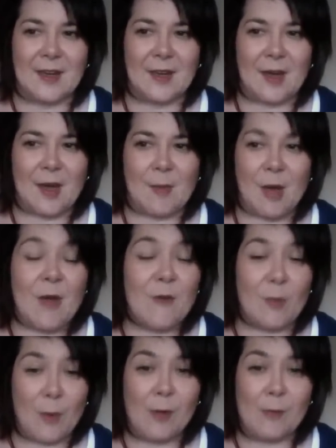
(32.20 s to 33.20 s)

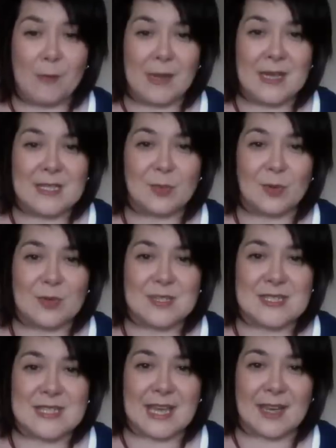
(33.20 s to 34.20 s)
overwhelmed me towards
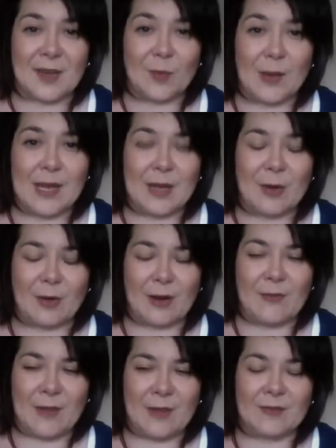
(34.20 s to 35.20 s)
the second week, or I
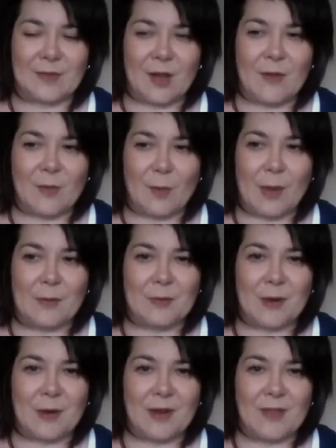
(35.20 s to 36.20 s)
felt overwhelmed
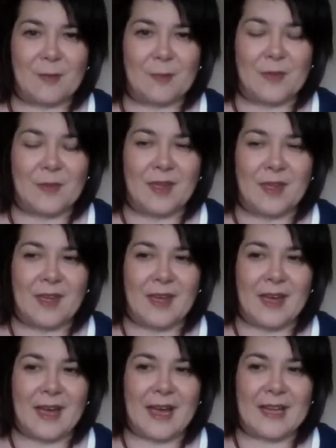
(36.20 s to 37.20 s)
by them.
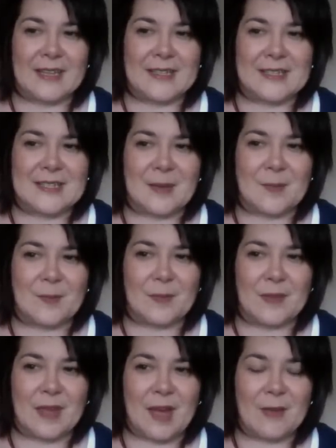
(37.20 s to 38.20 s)
And
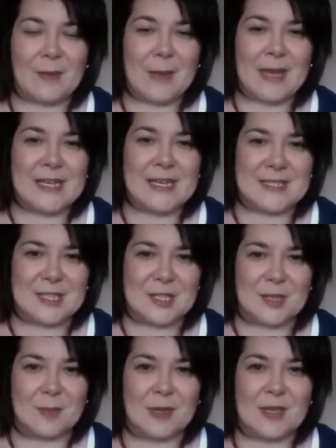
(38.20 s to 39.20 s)
having made a
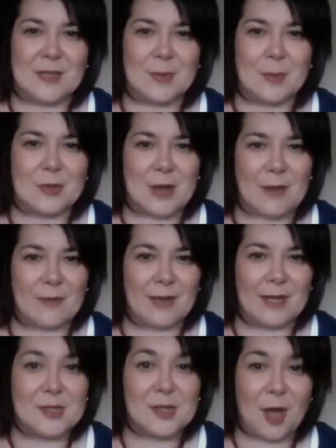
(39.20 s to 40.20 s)
decision, because we were
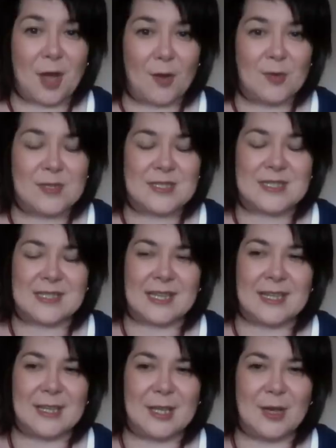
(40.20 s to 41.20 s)
travelling to the coast
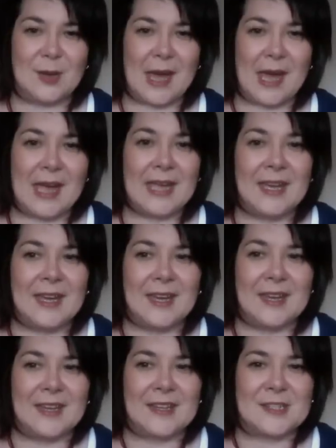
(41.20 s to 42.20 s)
in the UK,
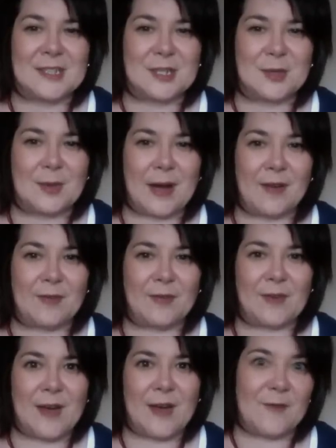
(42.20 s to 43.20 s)
to have
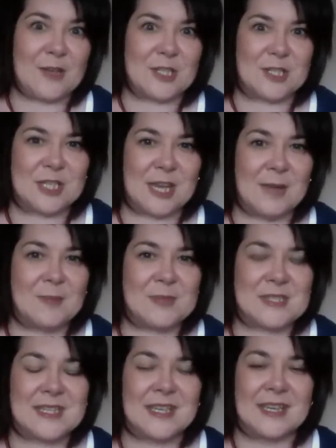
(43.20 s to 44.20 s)
fish and
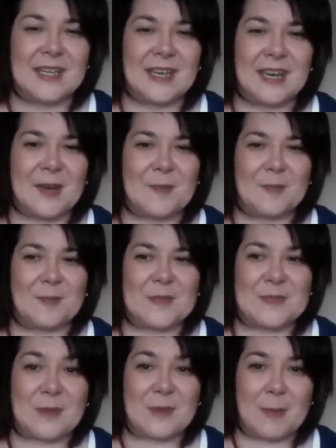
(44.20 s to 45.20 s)
chips,
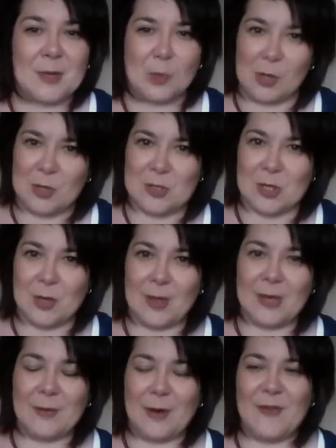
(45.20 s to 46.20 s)
it's very much what you do
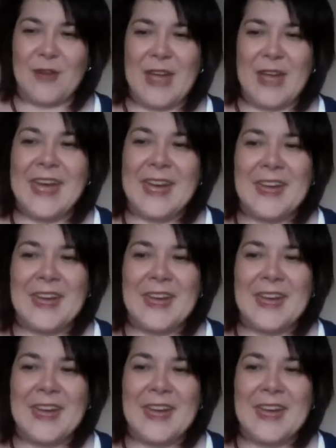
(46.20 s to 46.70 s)
when you're over here,